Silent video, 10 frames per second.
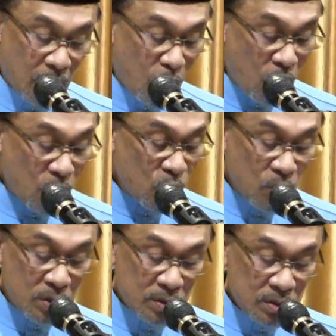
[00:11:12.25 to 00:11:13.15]

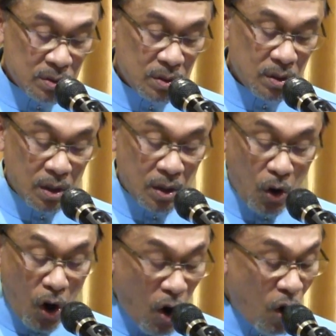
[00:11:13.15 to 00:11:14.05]

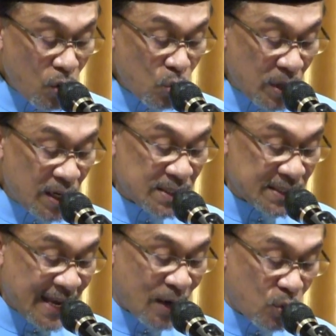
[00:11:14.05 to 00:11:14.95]
all were
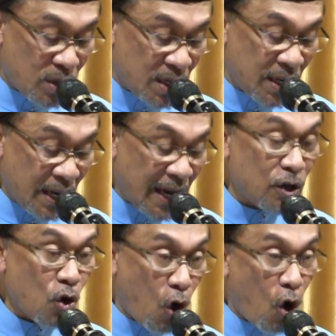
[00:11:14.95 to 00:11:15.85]
secular
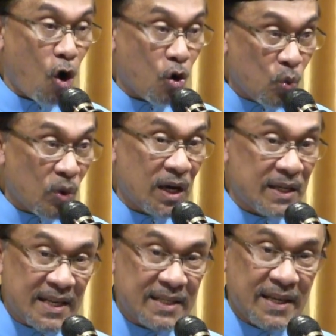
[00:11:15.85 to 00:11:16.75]
and all
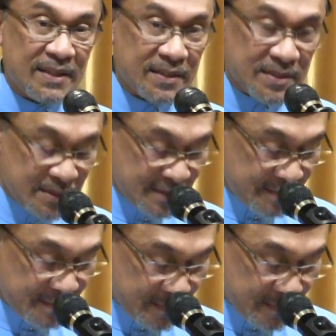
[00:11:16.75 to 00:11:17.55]
were dictators.